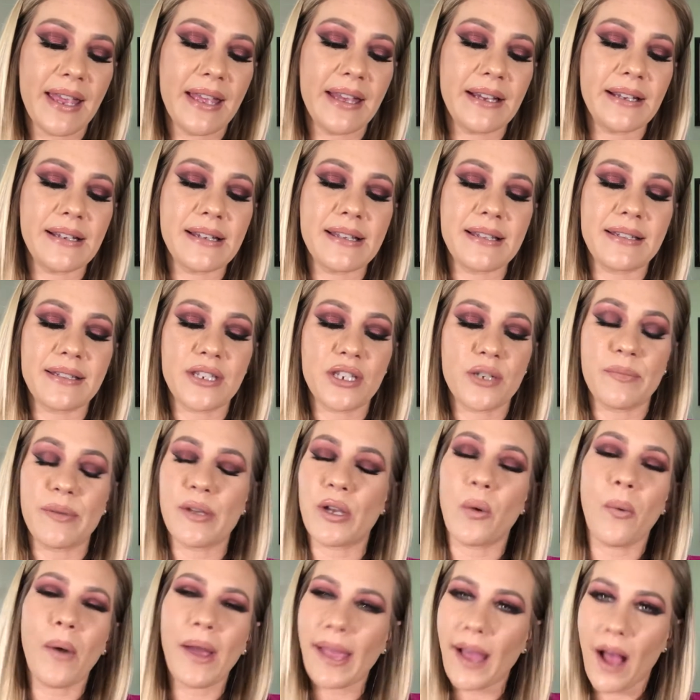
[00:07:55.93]
and to be
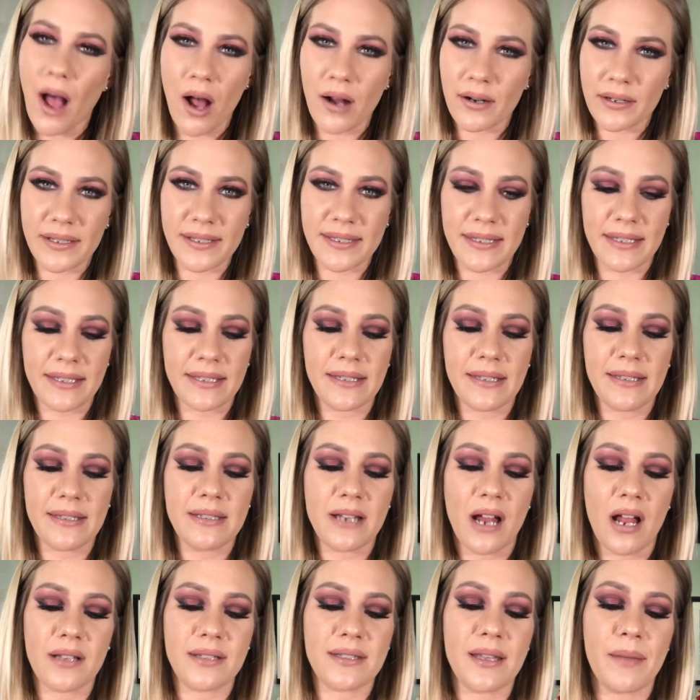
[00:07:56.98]
quite honest, this is
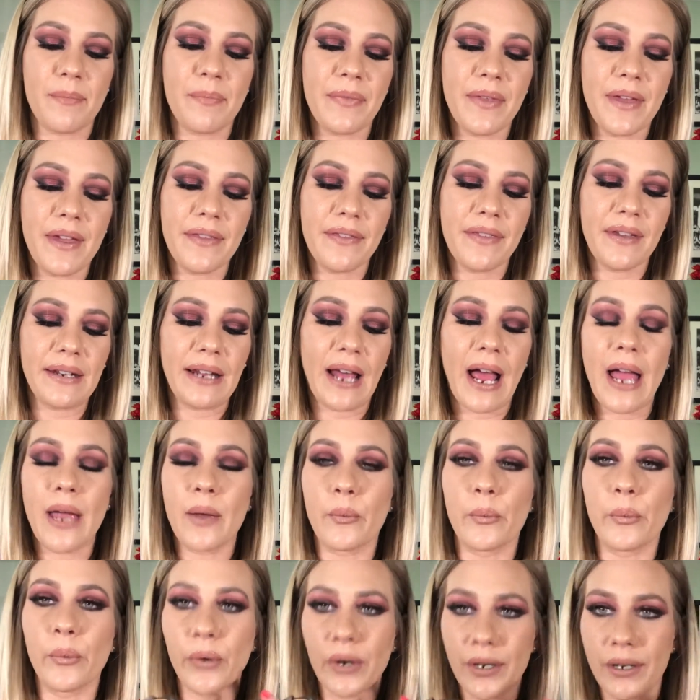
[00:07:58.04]
not something that I
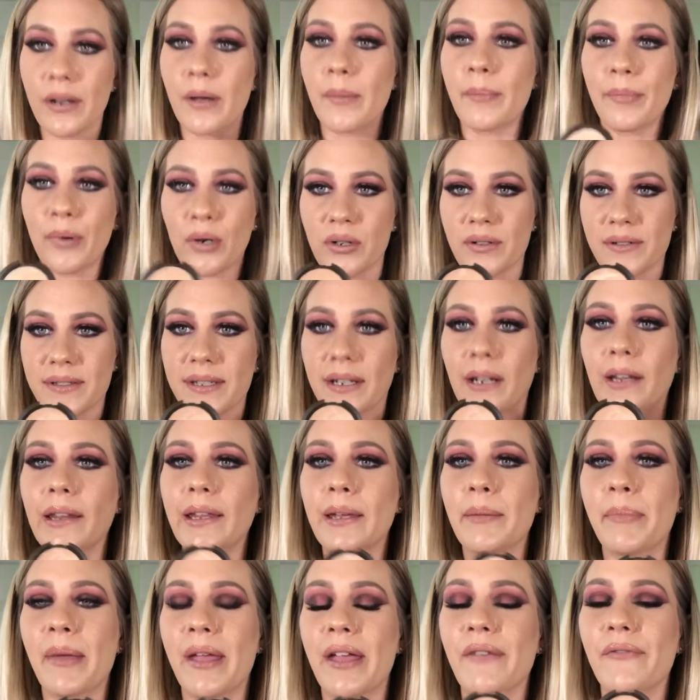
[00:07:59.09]
would
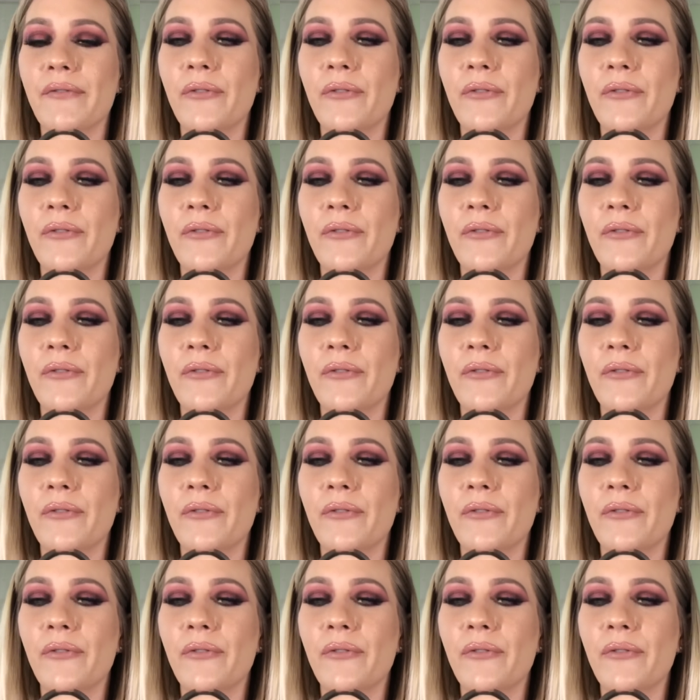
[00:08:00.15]
personally pay